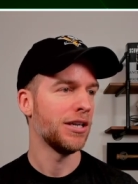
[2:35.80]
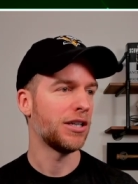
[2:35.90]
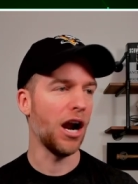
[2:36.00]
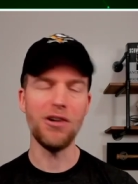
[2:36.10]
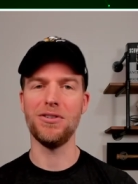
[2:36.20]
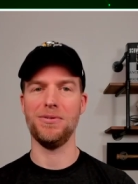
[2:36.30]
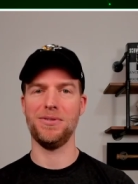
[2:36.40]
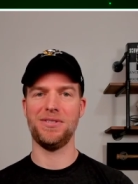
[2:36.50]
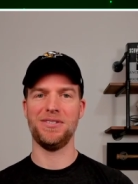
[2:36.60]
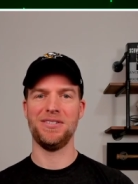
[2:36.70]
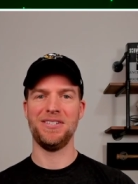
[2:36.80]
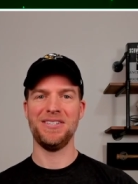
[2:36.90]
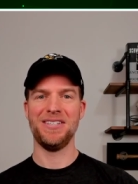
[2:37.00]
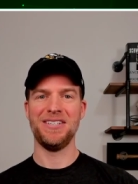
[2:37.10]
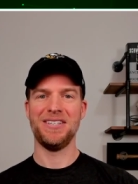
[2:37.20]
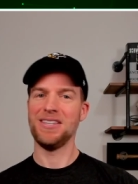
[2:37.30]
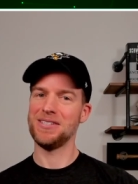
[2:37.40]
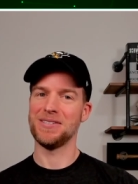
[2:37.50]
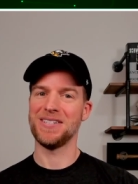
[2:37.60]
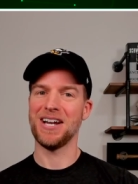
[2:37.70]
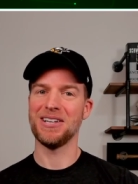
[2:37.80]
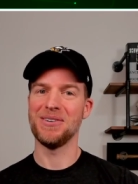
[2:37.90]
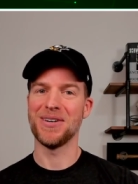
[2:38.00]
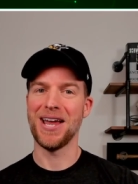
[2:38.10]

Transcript: Cardinals. This is an ugly one.